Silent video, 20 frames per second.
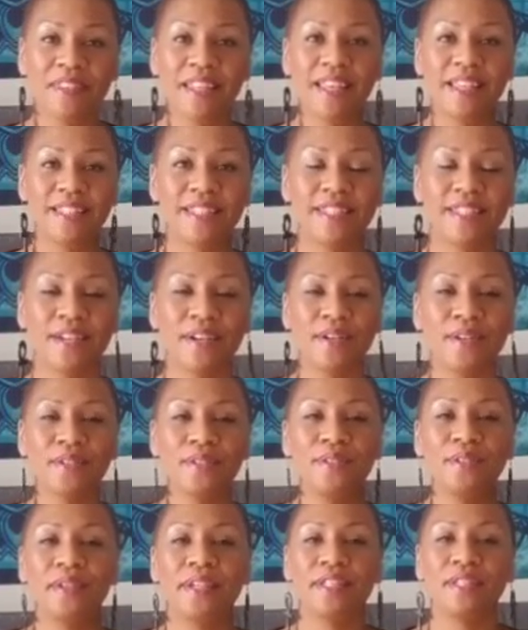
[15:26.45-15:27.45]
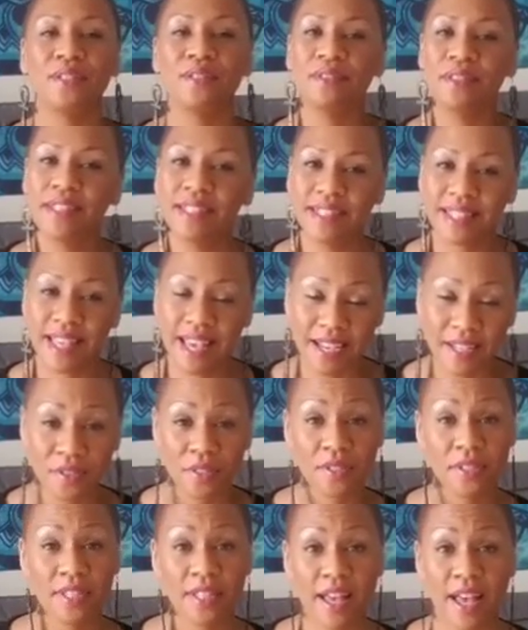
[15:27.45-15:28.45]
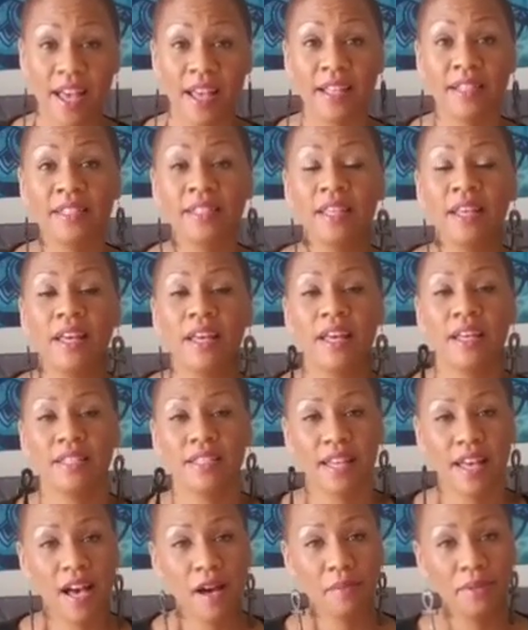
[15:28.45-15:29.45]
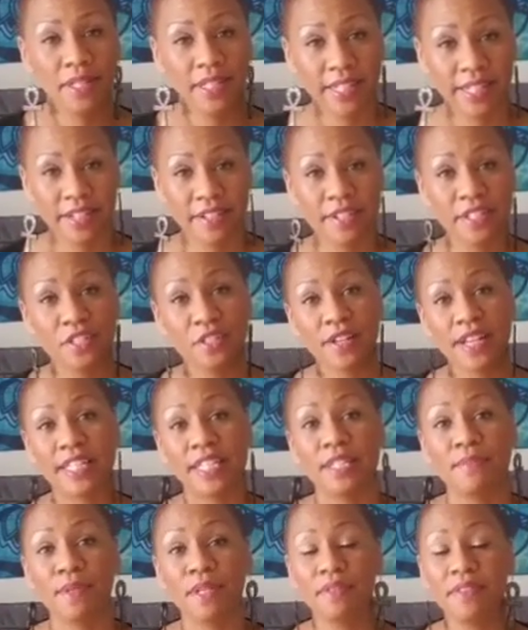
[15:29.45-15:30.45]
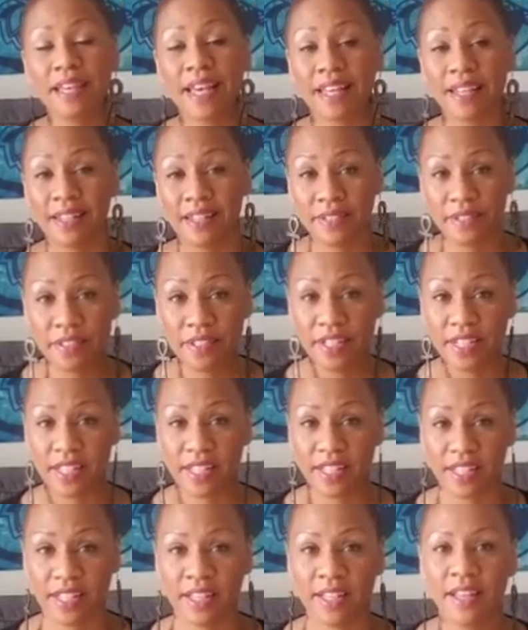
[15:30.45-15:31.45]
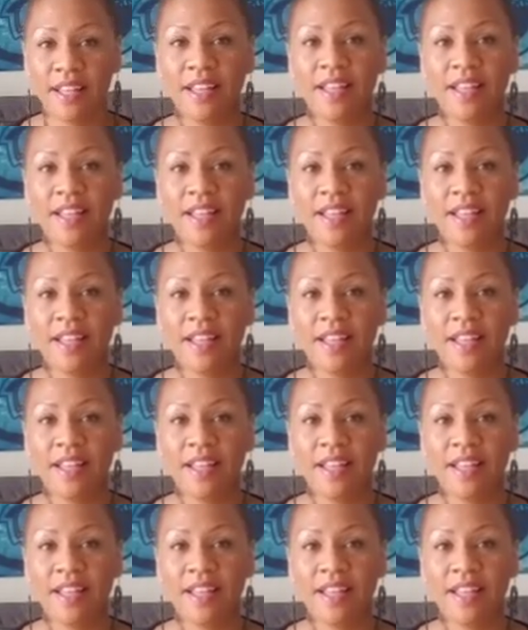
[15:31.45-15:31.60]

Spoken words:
And so you can do this exercise to help clear and transmute that energy,